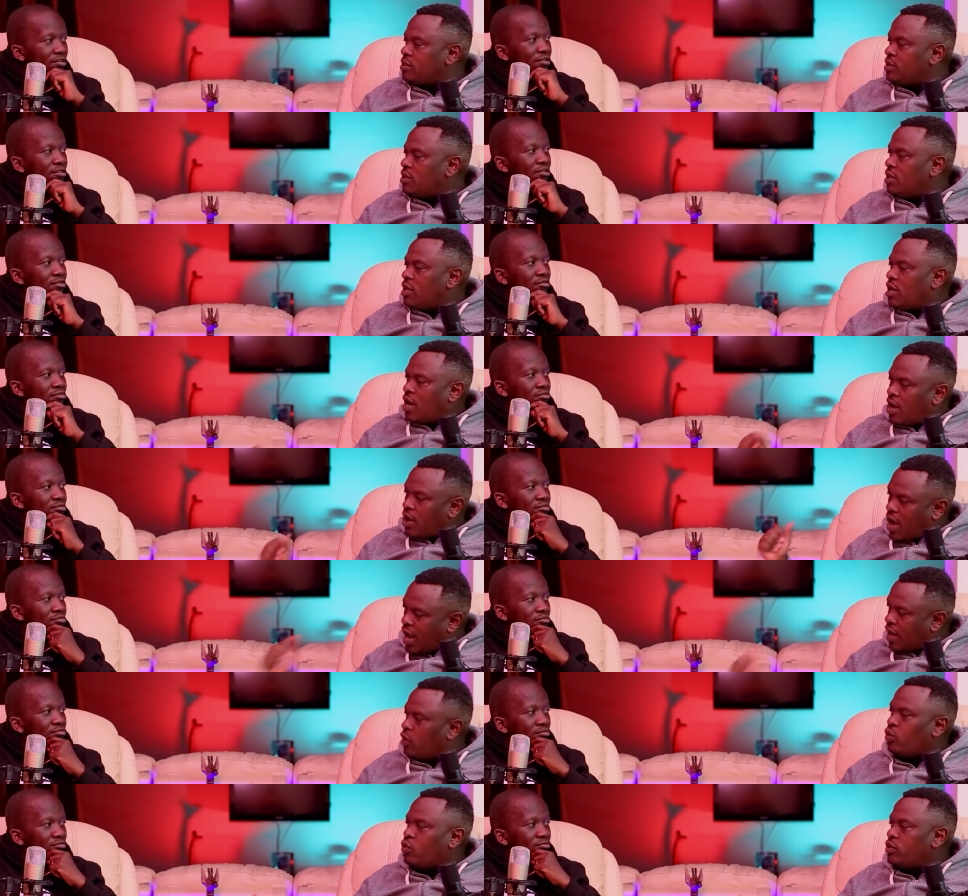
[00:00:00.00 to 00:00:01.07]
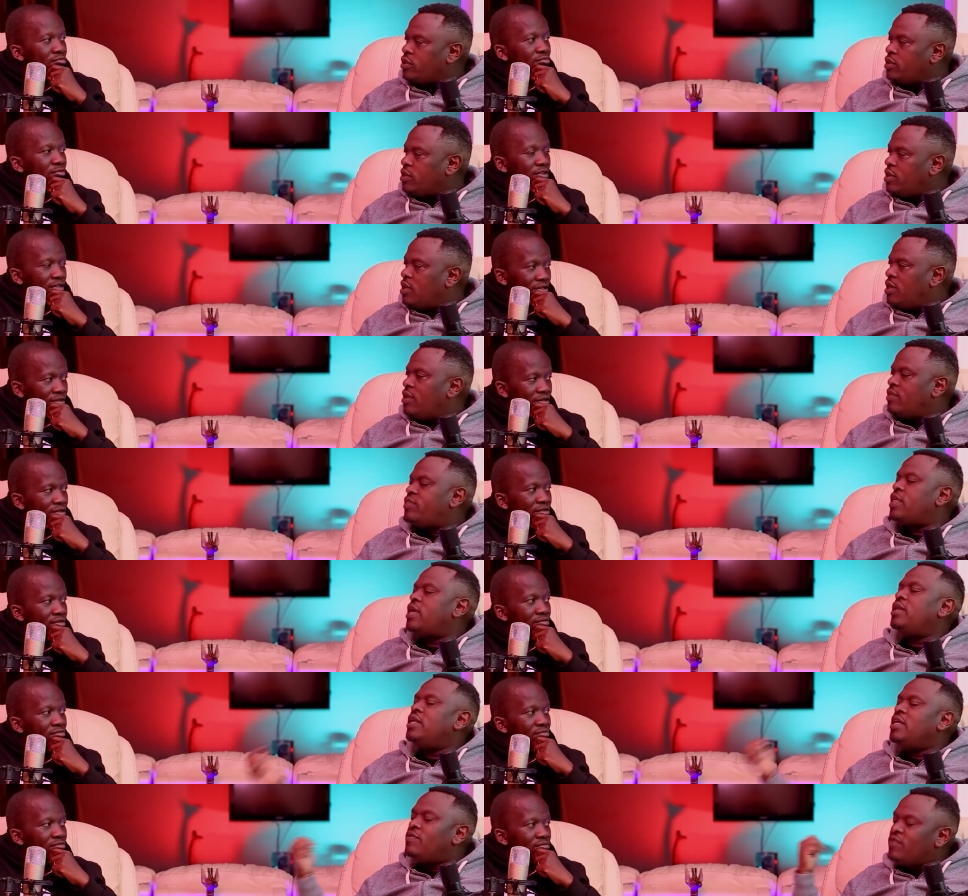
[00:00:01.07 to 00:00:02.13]
Speaker 1: yes alone yes
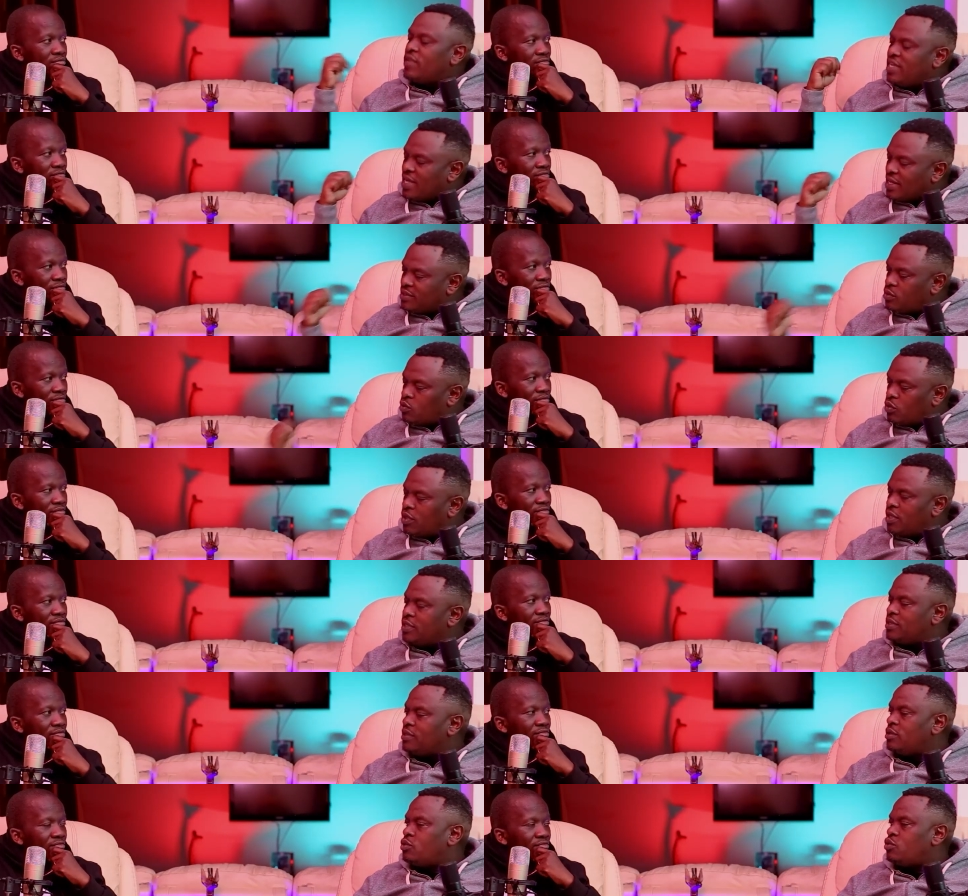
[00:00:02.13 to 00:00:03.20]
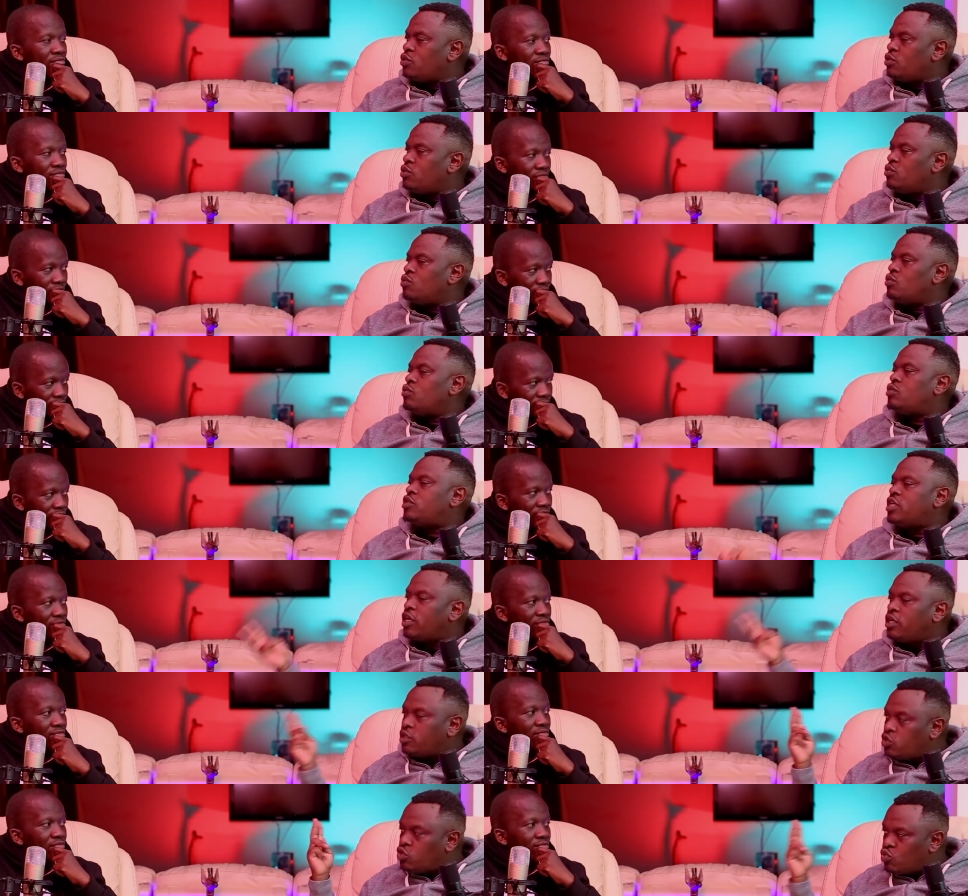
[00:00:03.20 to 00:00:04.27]
then if it does not listen to you mm -hmm.
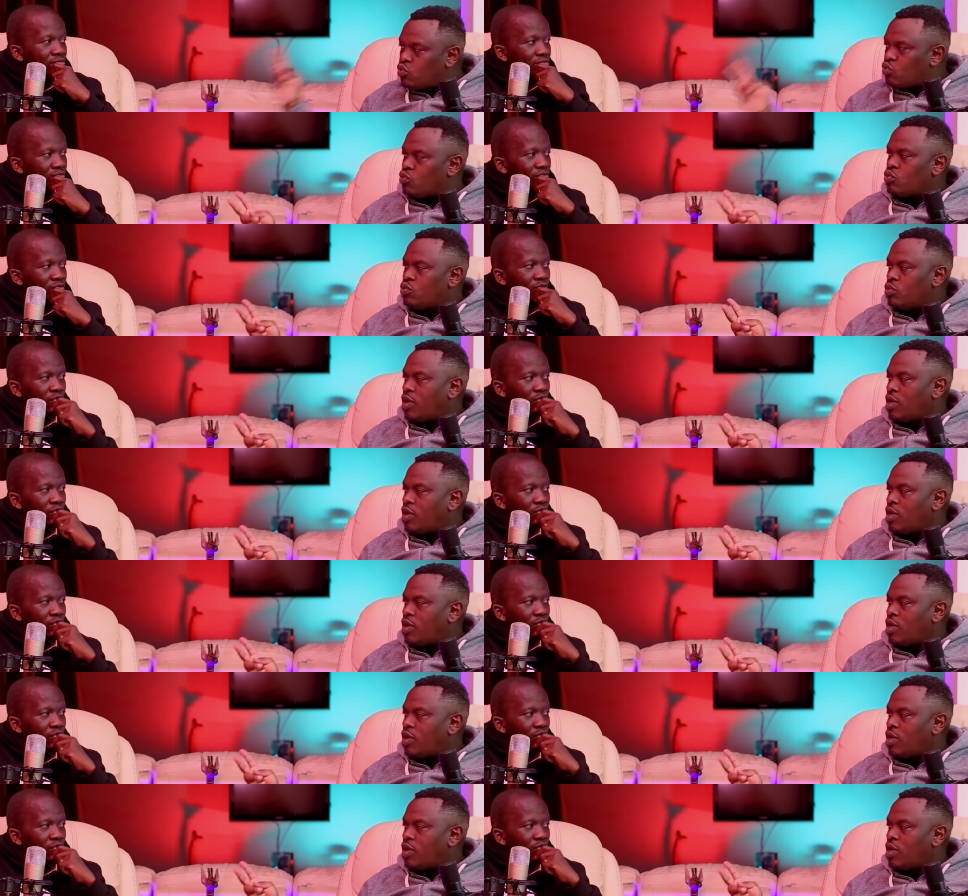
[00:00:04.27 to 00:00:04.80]
take two